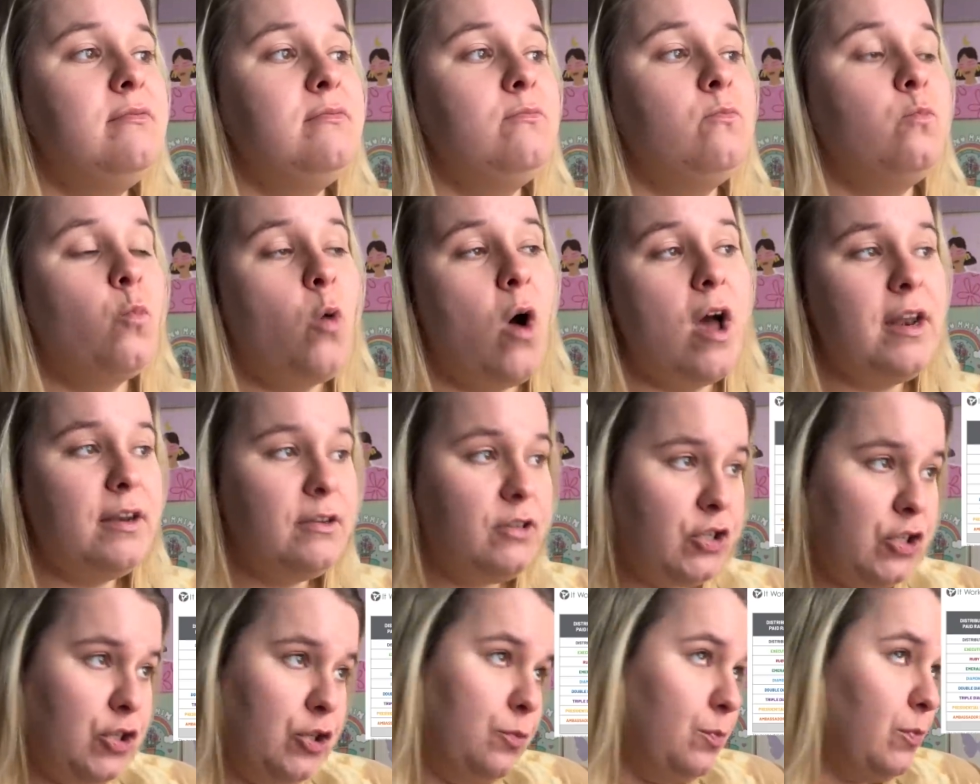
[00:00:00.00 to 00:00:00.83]

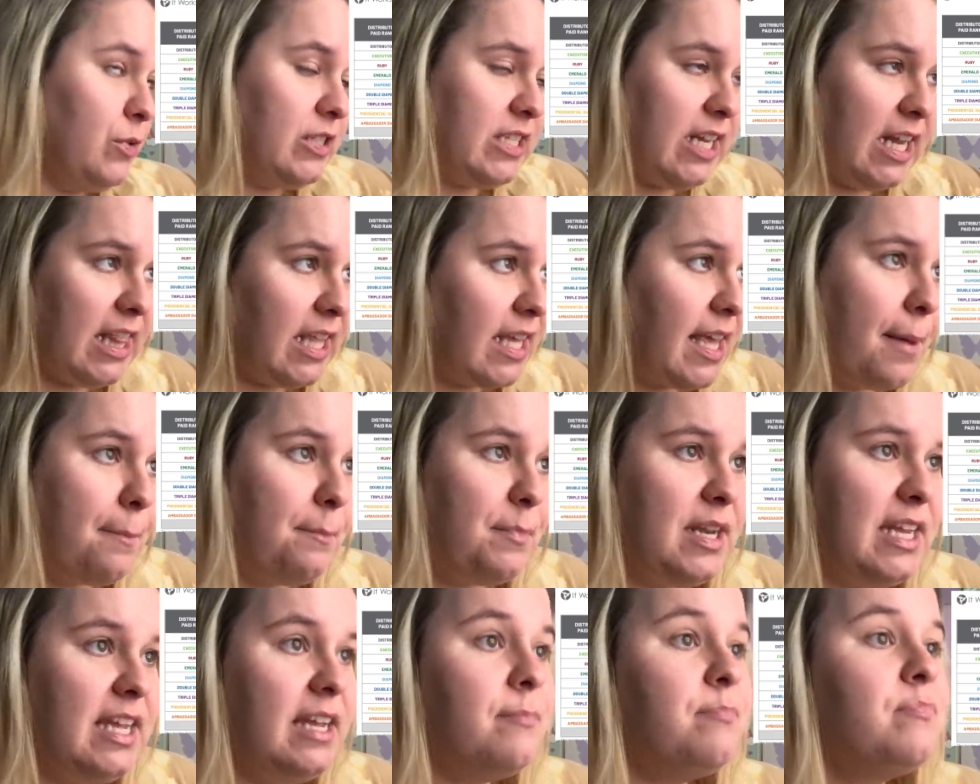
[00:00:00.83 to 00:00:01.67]
1-2% of the
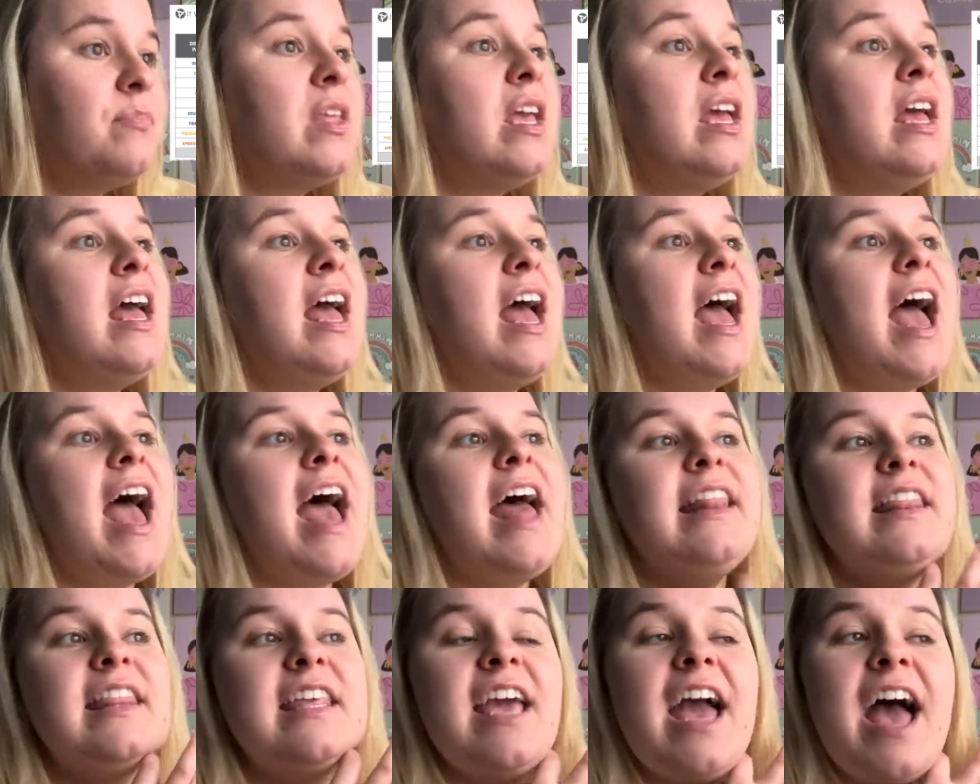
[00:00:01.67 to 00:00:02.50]
company,
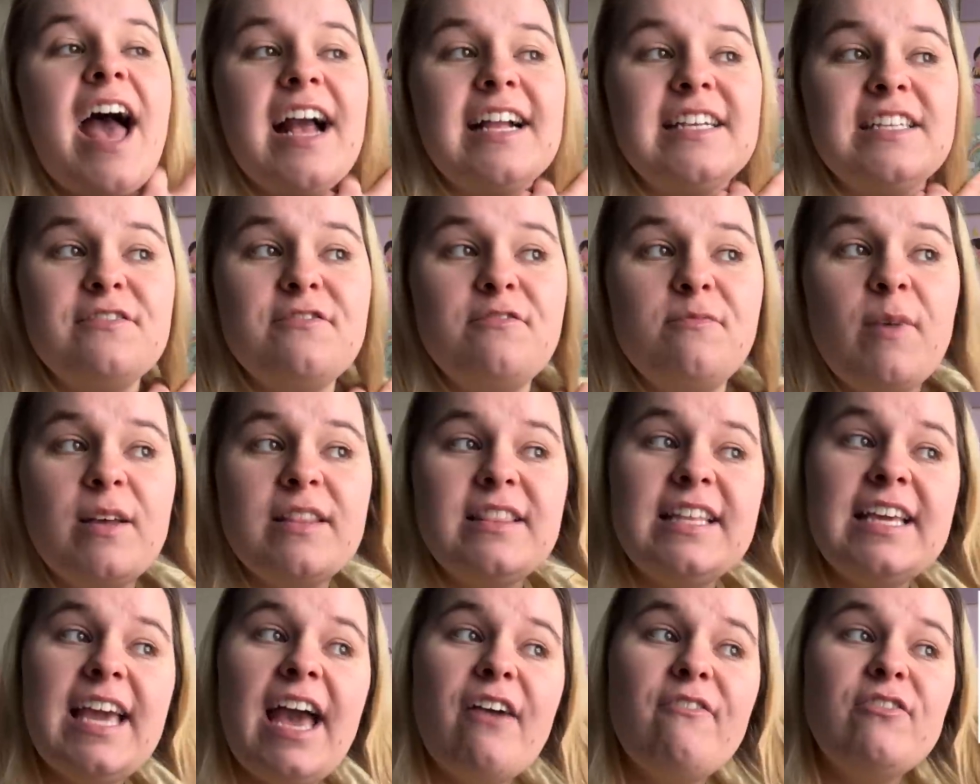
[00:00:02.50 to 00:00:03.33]
and the active
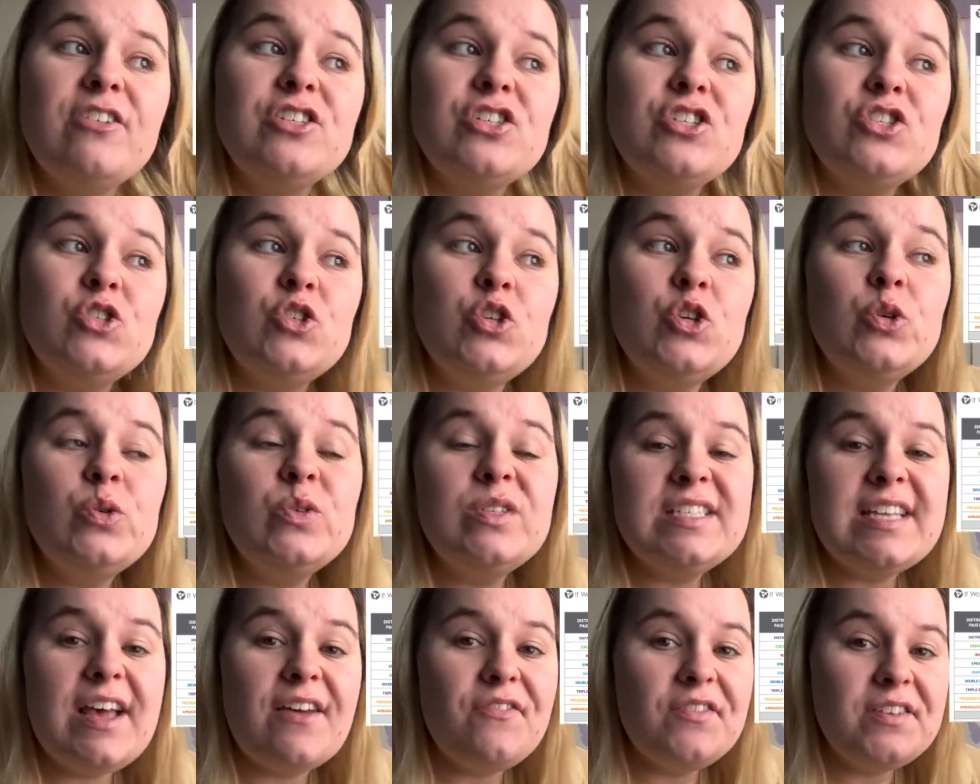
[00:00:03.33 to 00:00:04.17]
monthly average is
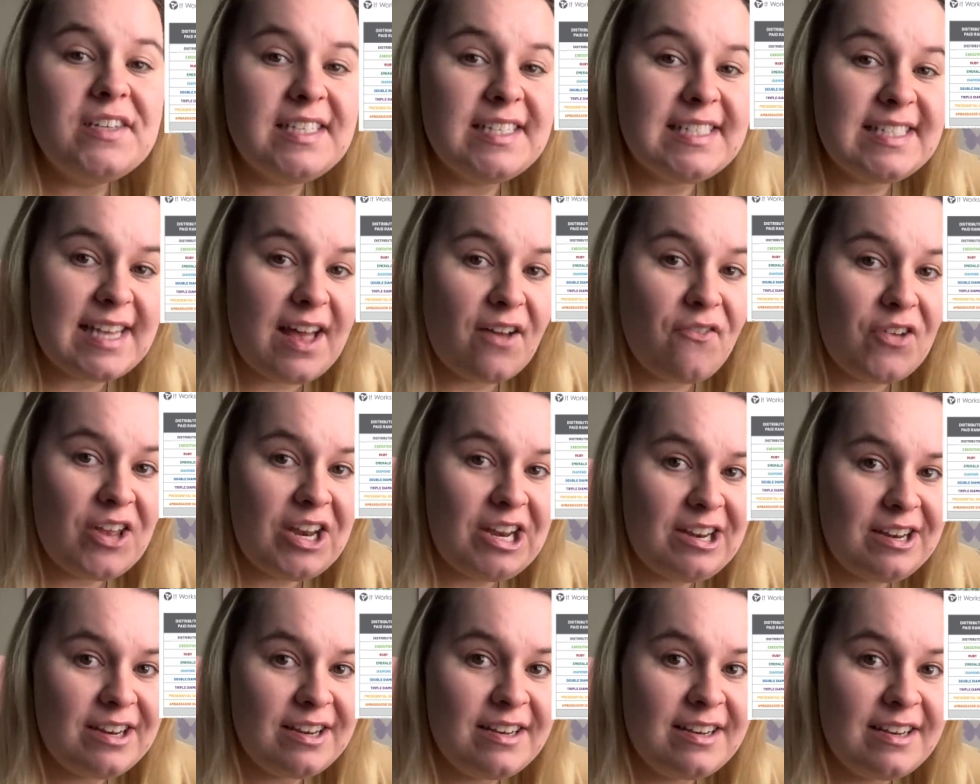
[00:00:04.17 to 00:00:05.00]

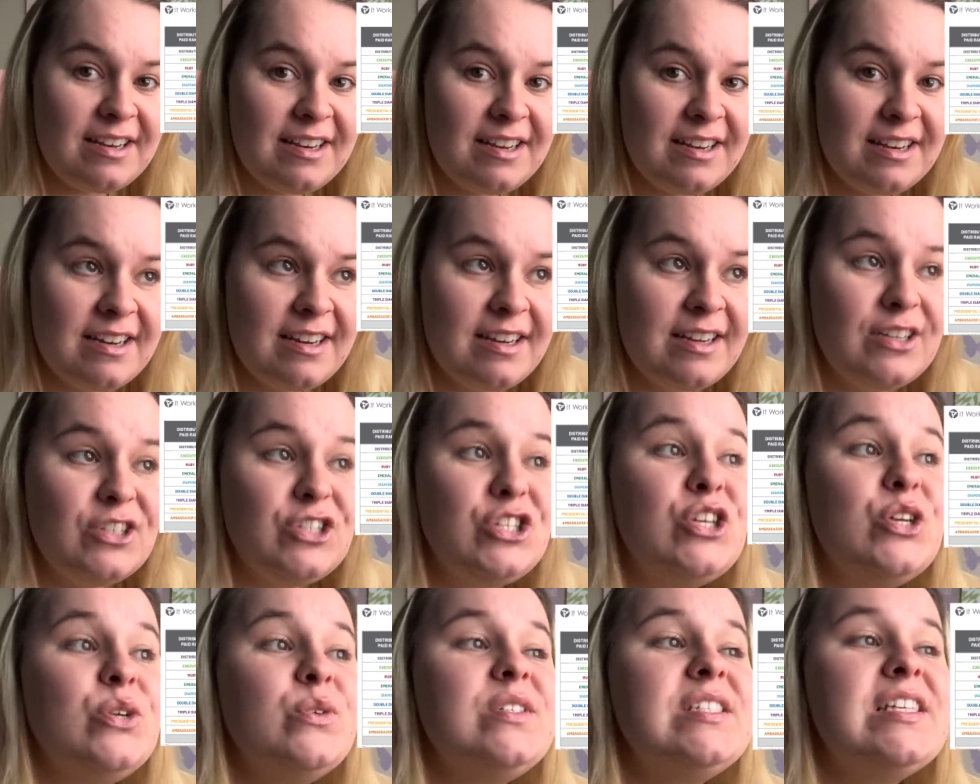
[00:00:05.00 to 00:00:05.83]
277.
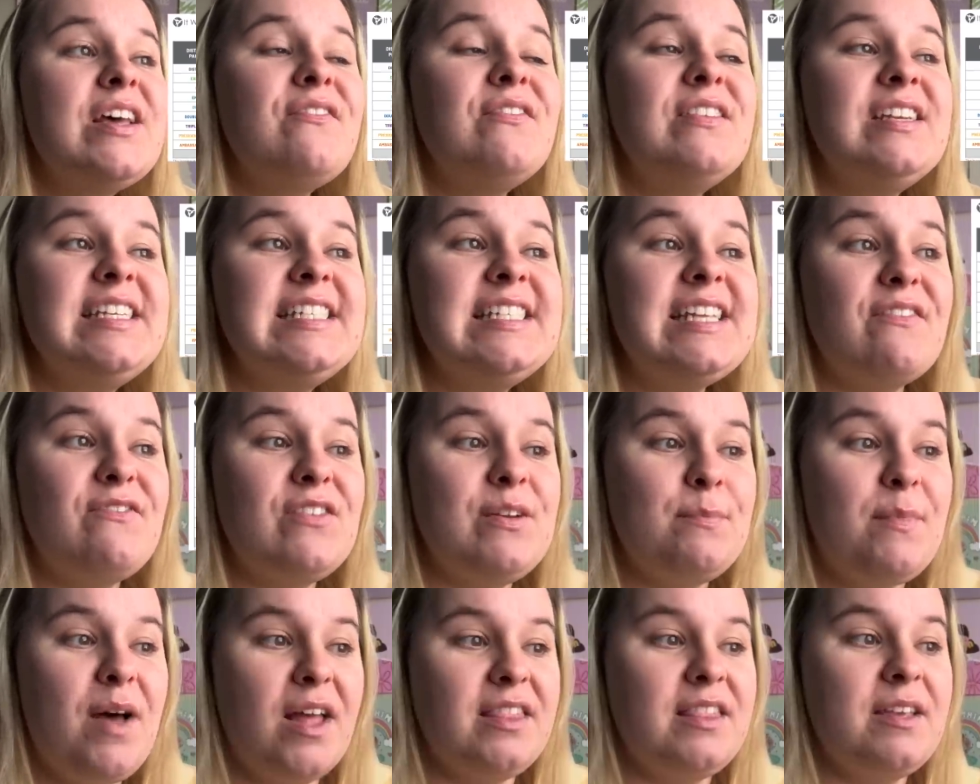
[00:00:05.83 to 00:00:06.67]
277 a
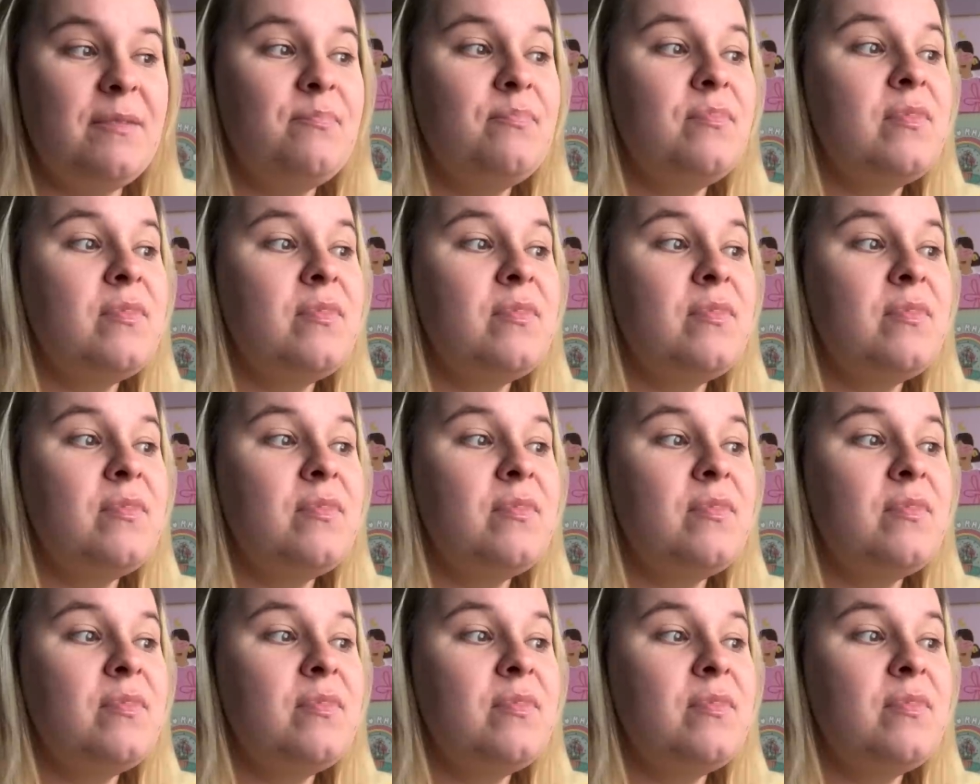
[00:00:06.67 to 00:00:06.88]
month.